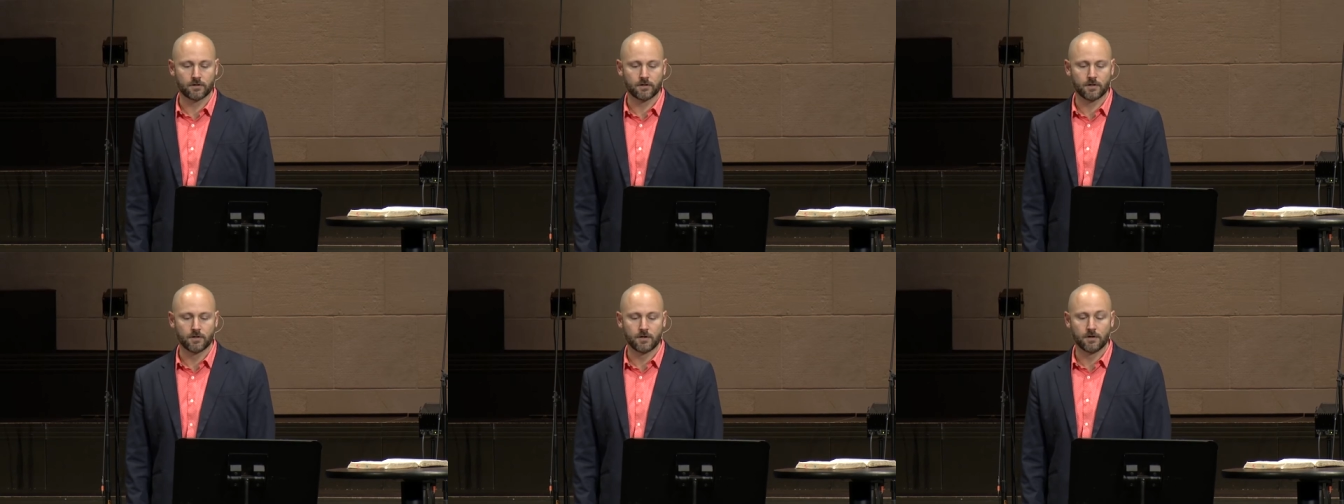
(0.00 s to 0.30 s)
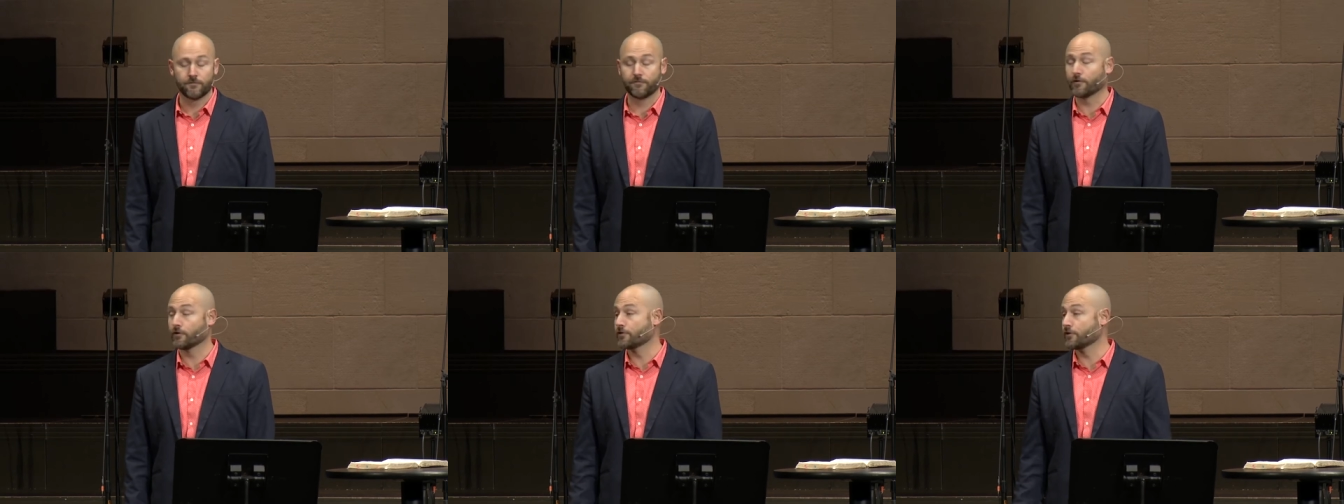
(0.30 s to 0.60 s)

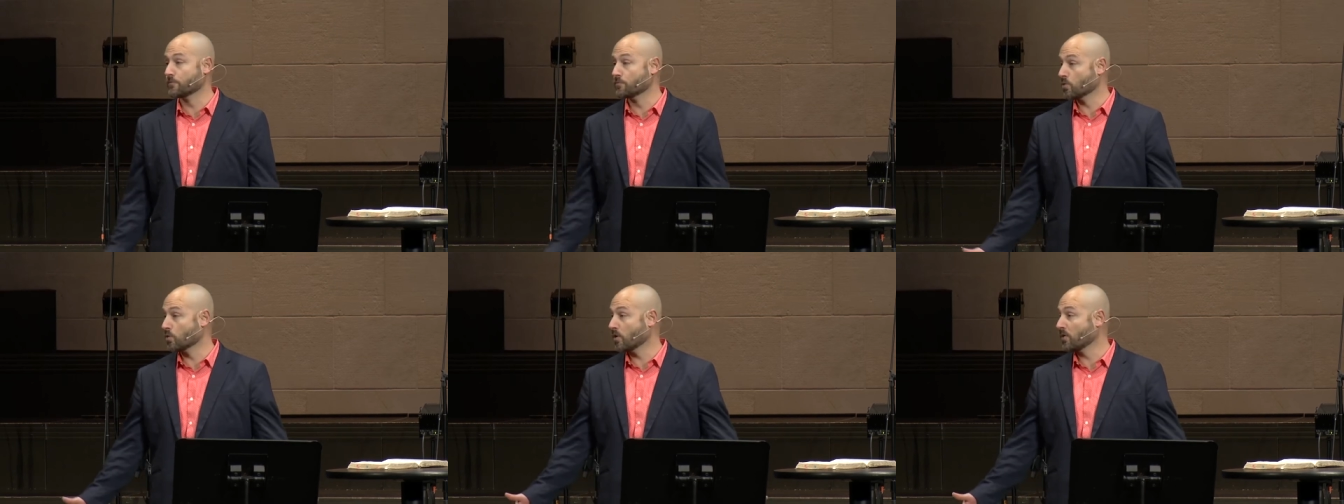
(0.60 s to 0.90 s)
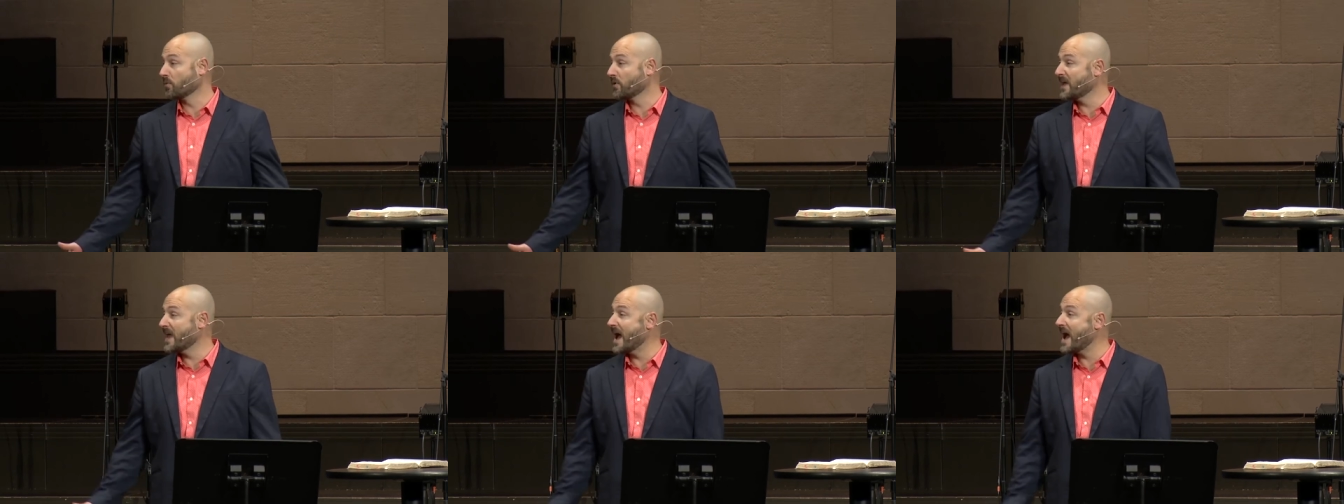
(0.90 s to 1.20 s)
Furthermore,
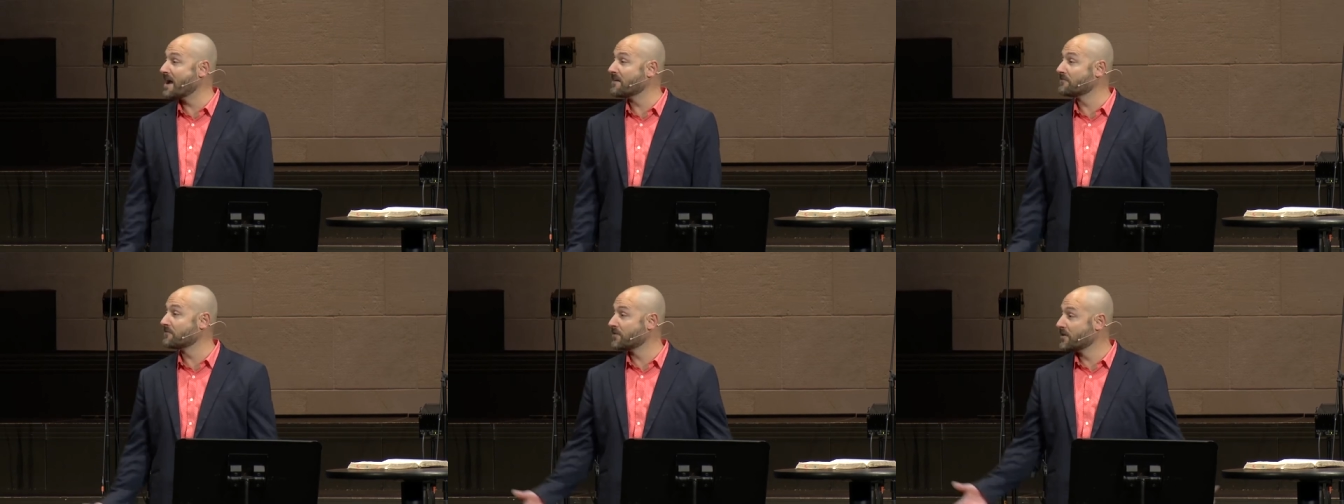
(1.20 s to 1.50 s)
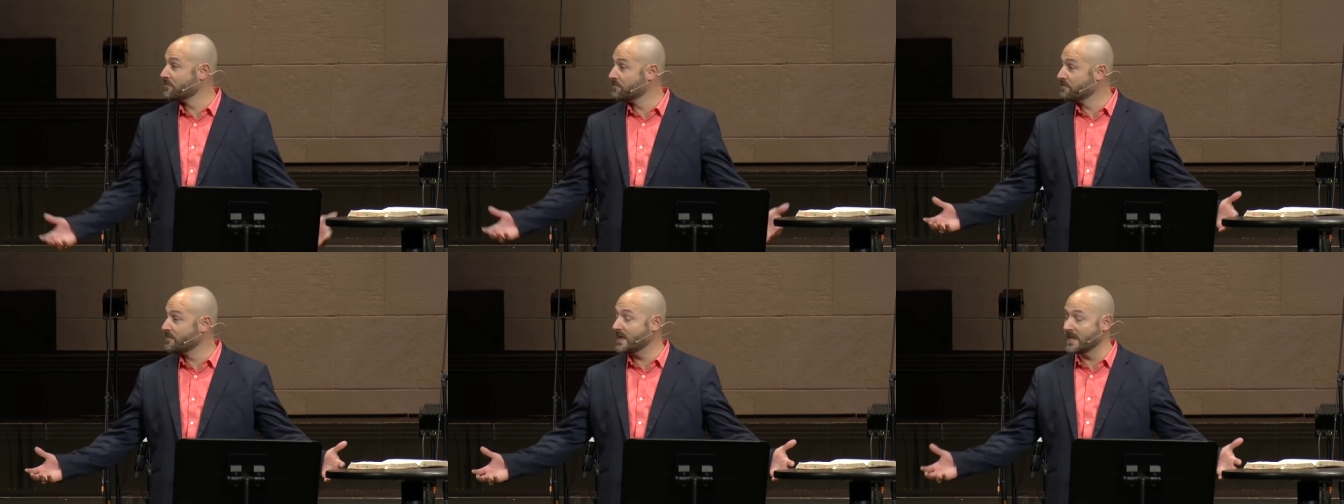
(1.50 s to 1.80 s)
we
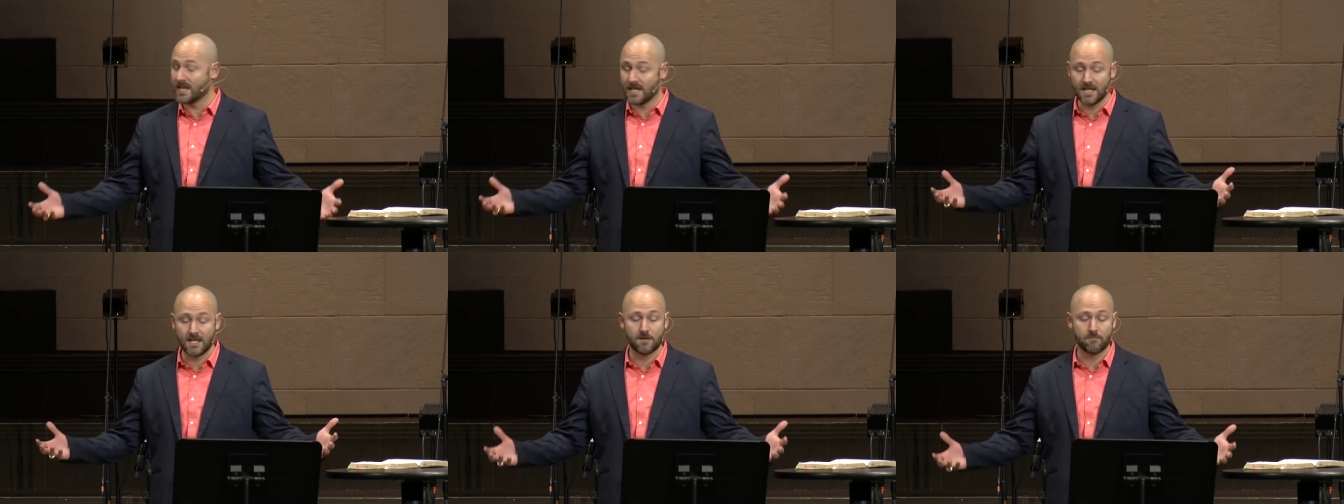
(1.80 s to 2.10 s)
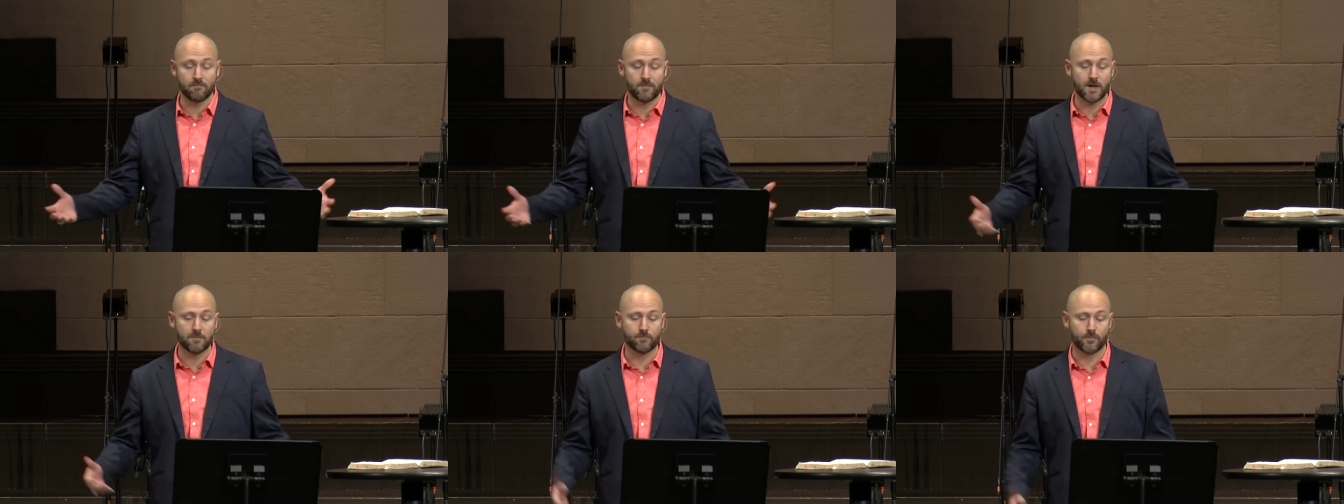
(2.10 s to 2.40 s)
have many
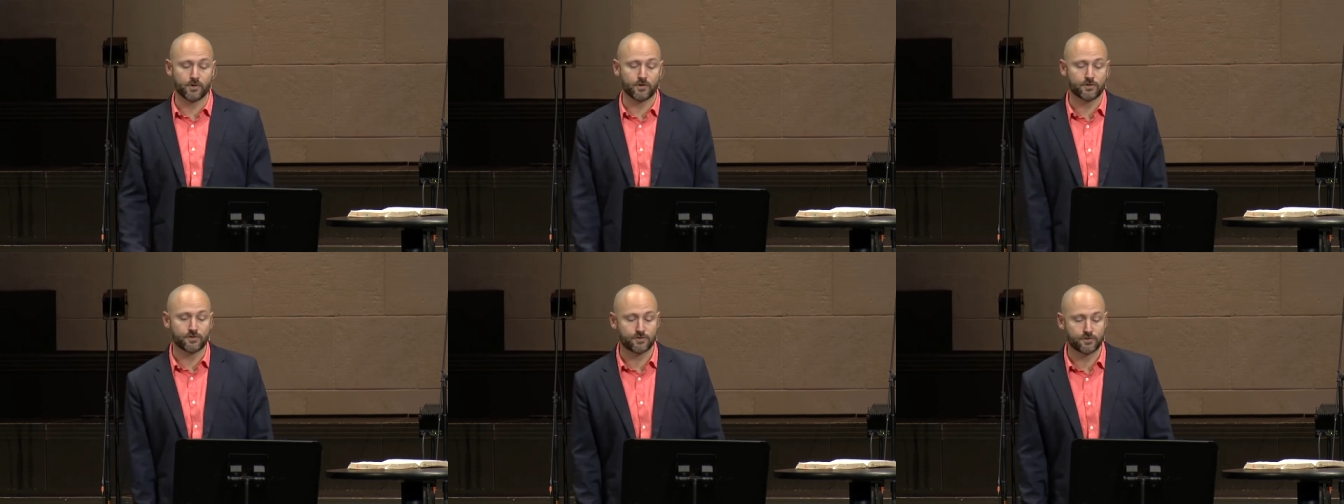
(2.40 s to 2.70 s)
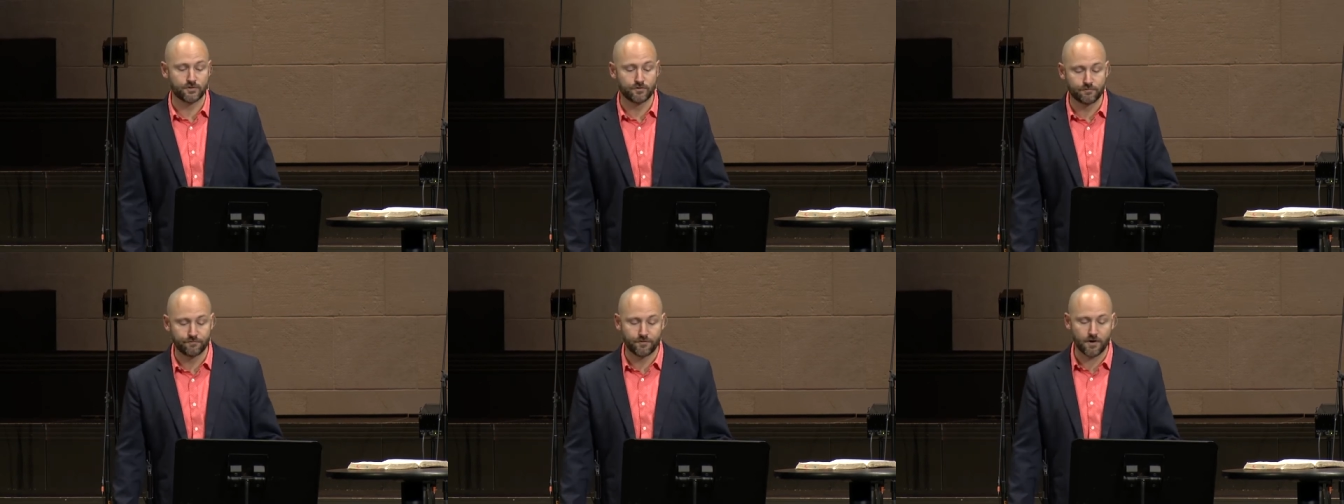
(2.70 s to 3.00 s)
members
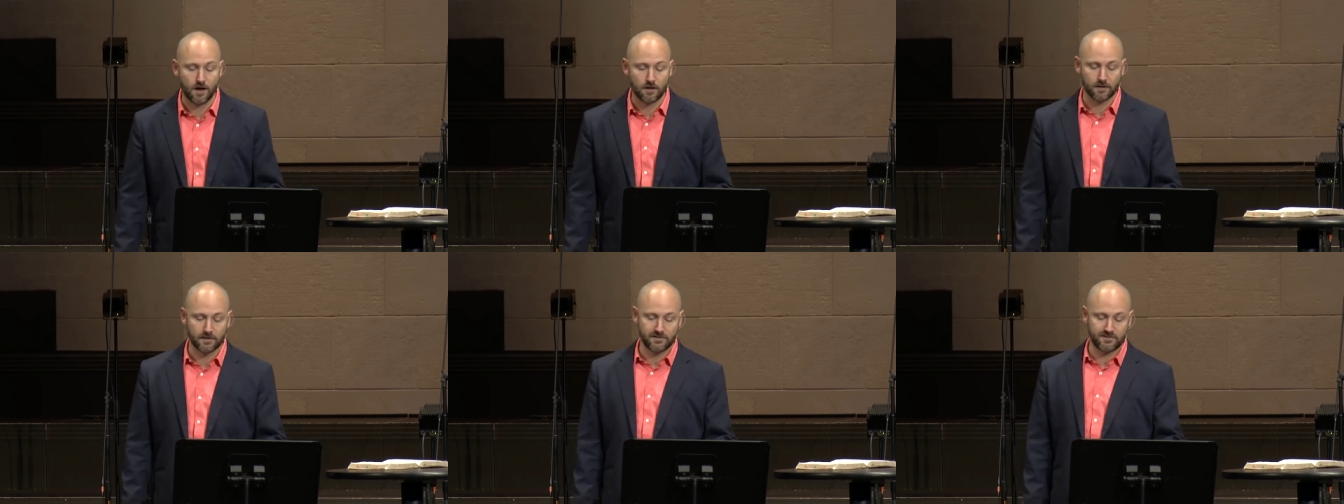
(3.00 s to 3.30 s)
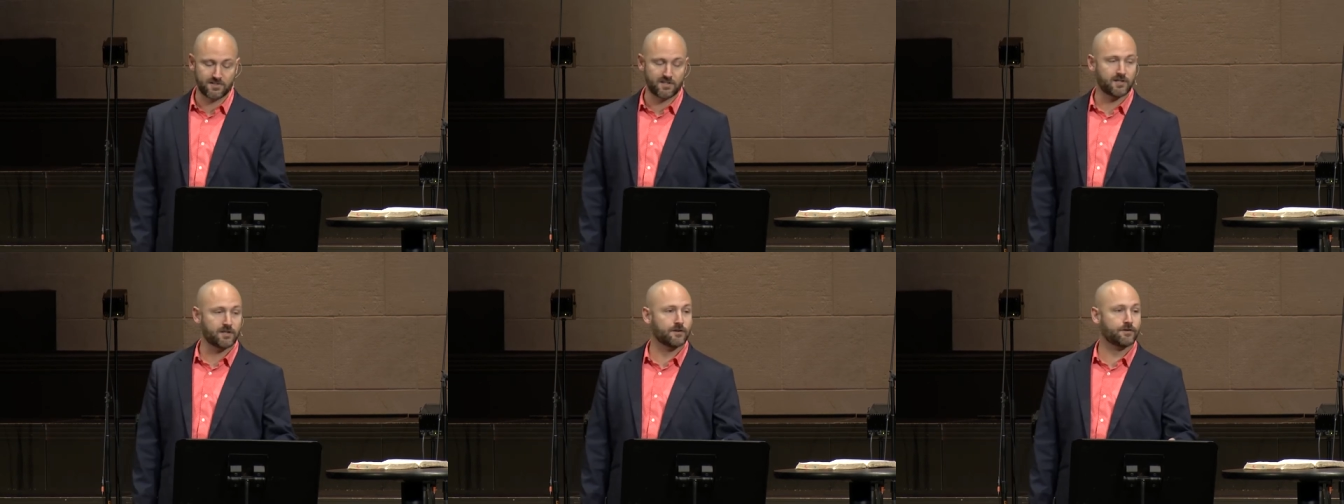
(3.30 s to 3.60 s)
who
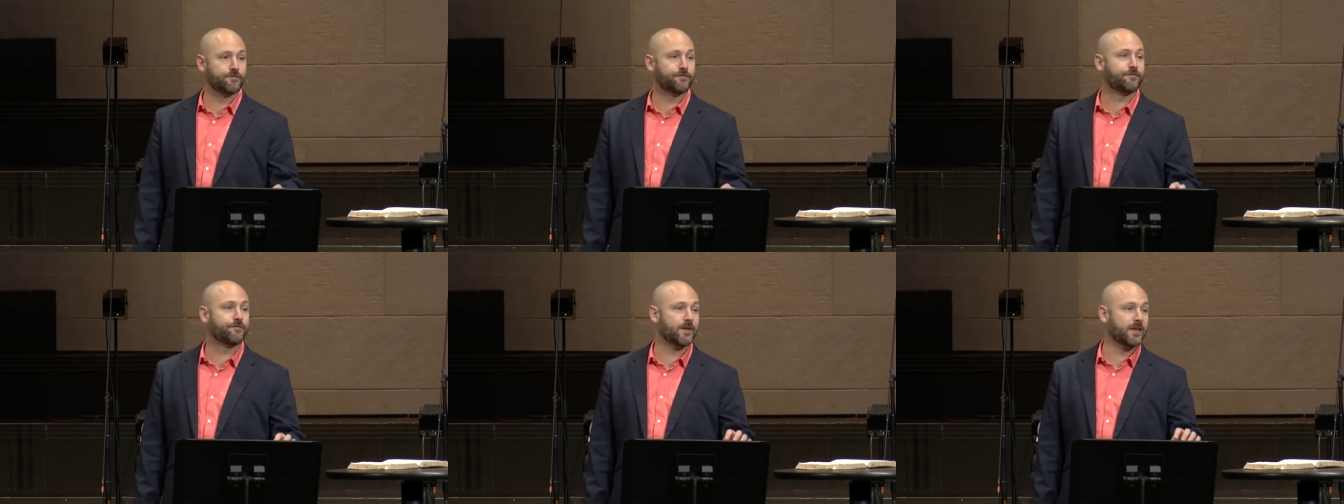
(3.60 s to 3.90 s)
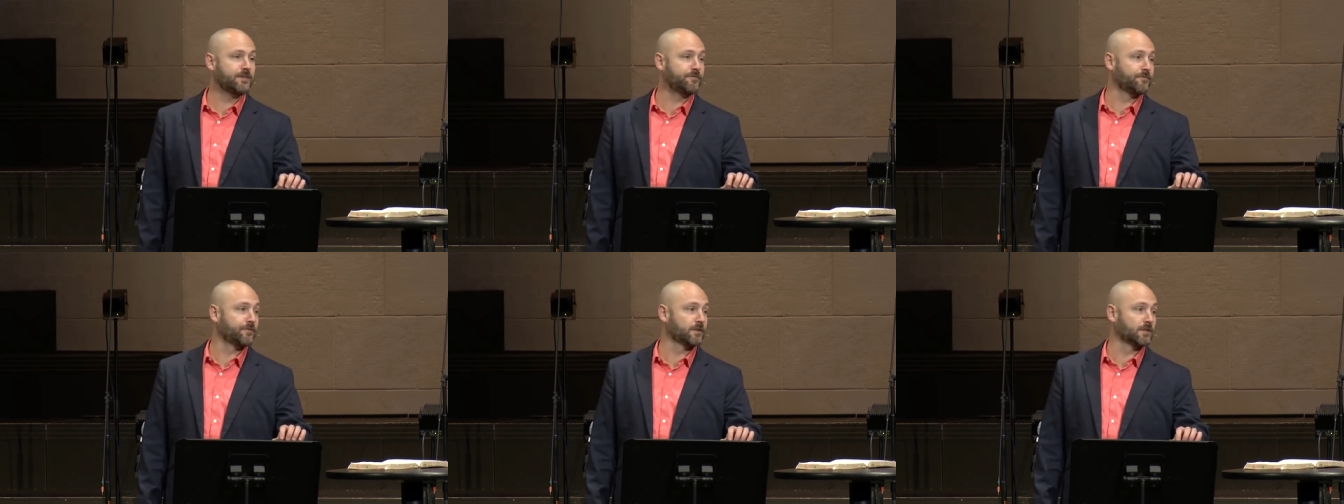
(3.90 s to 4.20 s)
volunteer
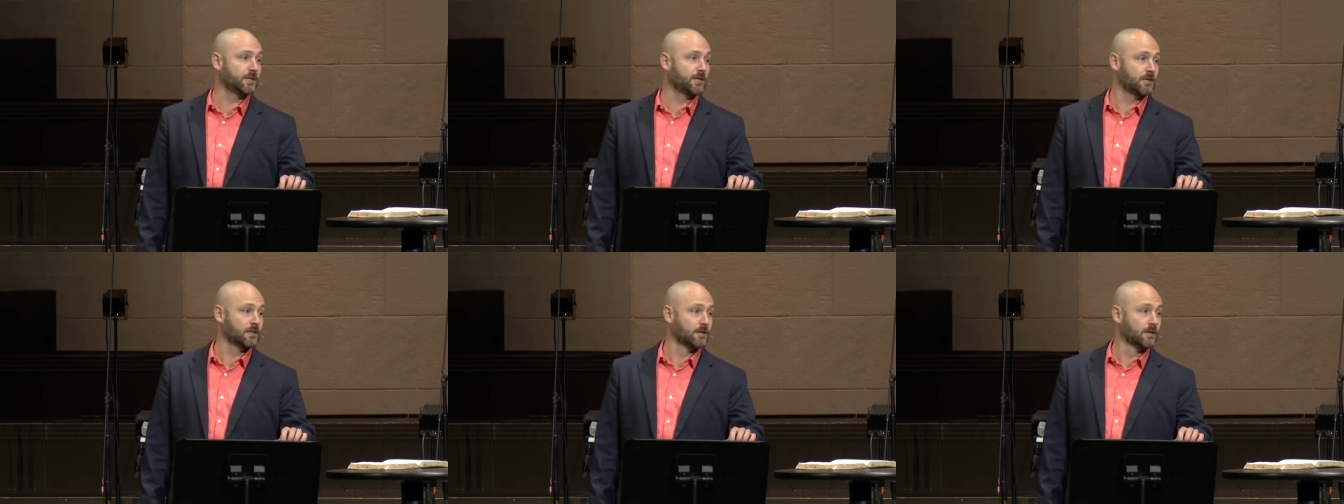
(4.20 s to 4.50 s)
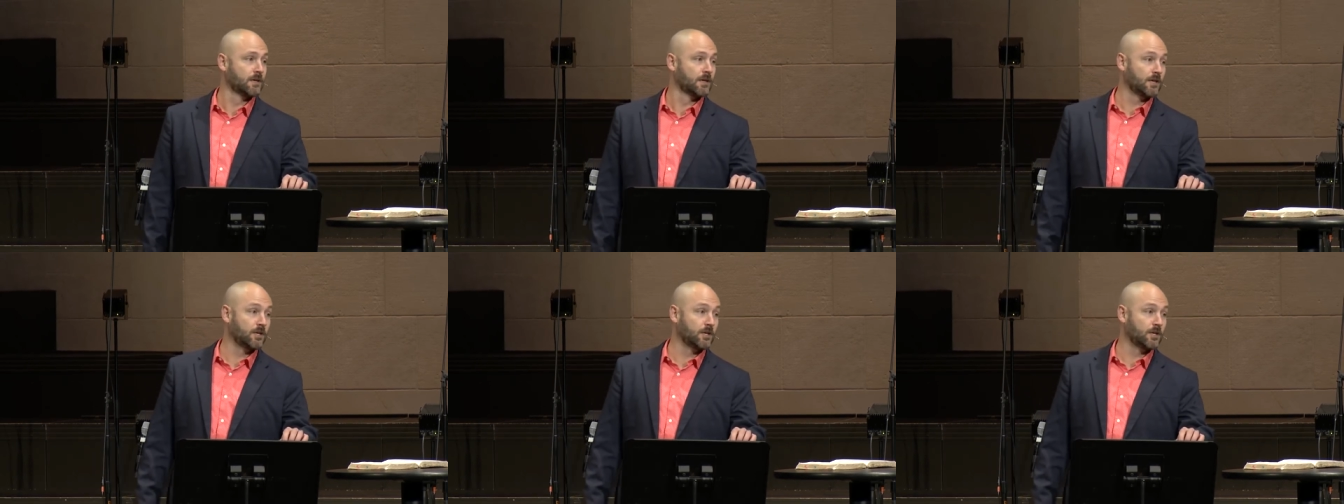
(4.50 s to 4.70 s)
faithfully.